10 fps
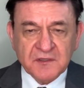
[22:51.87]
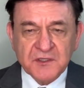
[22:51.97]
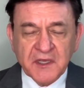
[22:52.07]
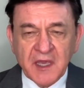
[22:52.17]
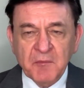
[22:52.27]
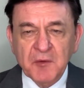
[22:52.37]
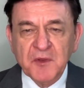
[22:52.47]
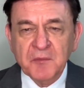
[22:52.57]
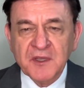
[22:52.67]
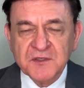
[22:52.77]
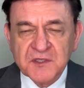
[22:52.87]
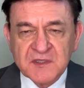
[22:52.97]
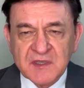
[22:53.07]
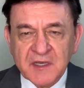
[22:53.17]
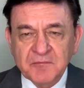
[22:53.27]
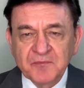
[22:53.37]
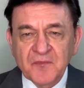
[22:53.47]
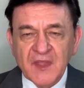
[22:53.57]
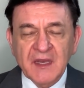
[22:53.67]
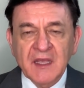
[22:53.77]
and she came up to me and she said
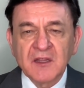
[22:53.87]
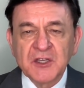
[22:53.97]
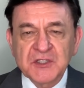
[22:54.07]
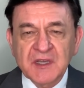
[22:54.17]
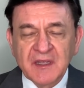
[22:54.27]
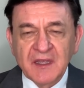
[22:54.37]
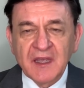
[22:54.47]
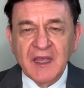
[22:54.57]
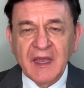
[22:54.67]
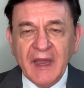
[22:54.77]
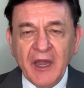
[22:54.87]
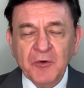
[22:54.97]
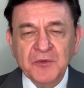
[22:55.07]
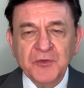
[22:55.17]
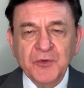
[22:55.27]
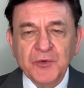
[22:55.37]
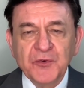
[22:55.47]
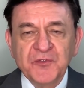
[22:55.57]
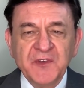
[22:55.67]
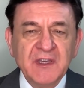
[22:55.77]
in English, "How do
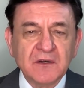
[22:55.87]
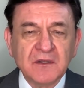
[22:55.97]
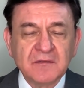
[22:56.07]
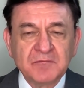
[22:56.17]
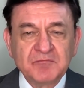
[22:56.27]
you feel?"